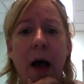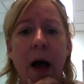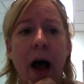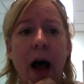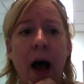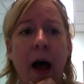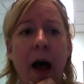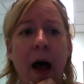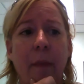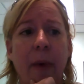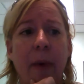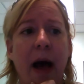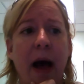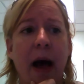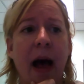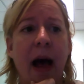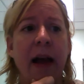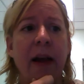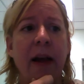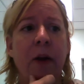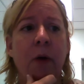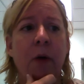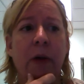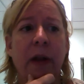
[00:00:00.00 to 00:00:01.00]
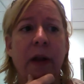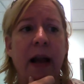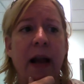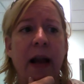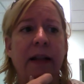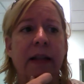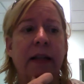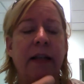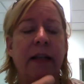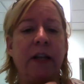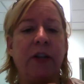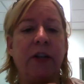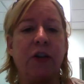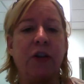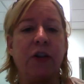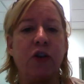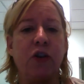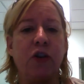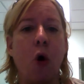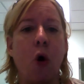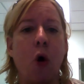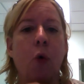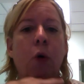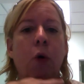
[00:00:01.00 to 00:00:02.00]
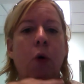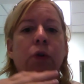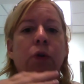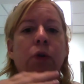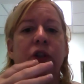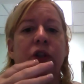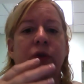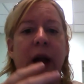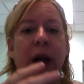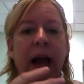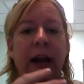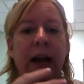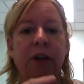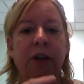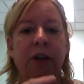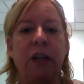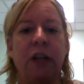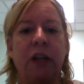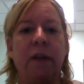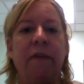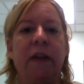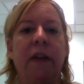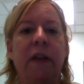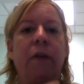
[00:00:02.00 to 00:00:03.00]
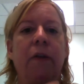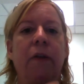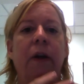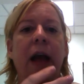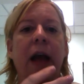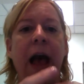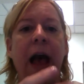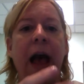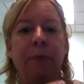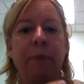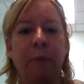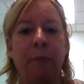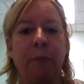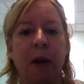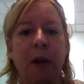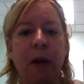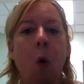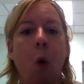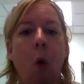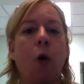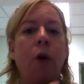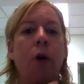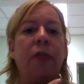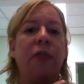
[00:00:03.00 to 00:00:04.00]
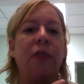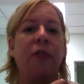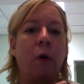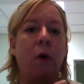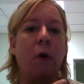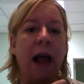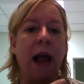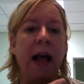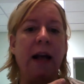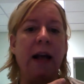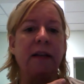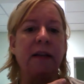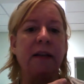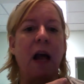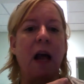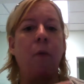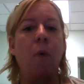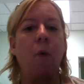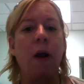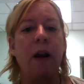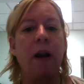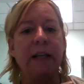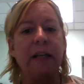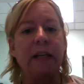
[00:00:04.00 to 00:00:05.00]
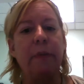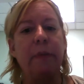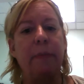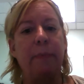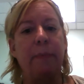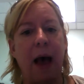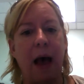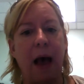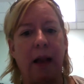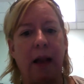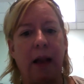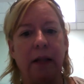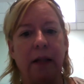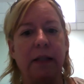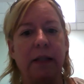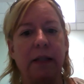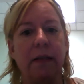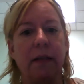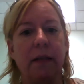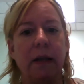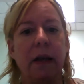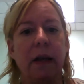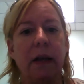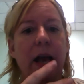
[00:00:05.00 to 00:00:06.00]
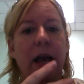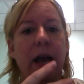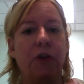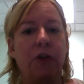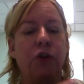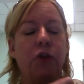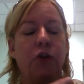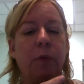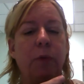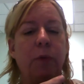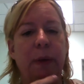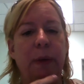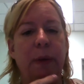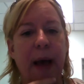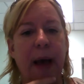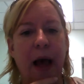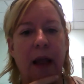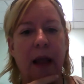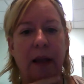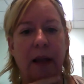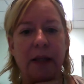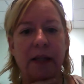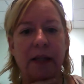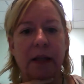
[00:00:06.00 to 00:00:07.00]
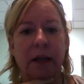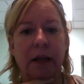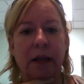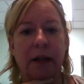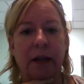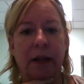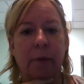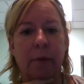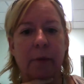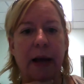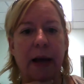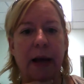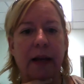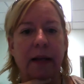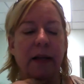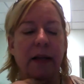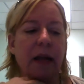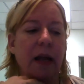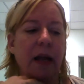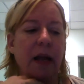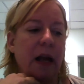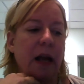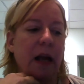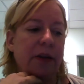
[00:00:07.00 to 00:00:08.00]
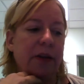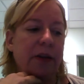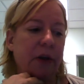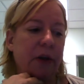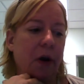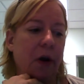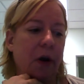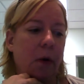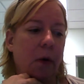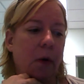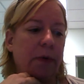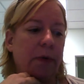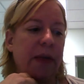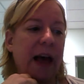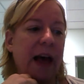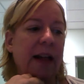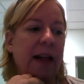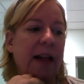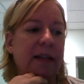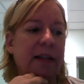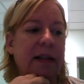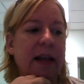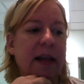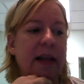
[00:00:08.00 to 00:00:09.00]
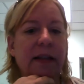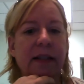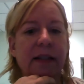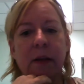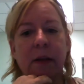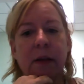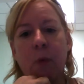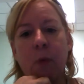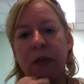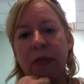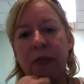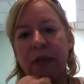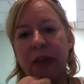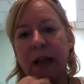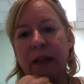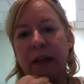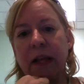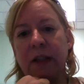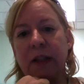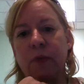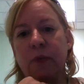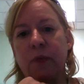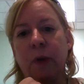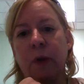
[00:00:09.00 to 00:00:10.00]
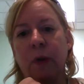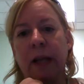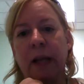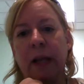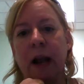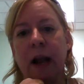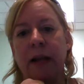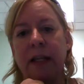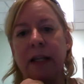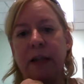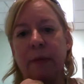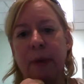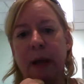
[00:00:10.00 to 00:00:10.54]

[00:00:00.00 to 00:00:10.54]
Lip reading: I don't like to teach a total strategy of either abdomen or thorax. I want it to be balanced. It should be balanced a little bit. So that's the one thing that's really nice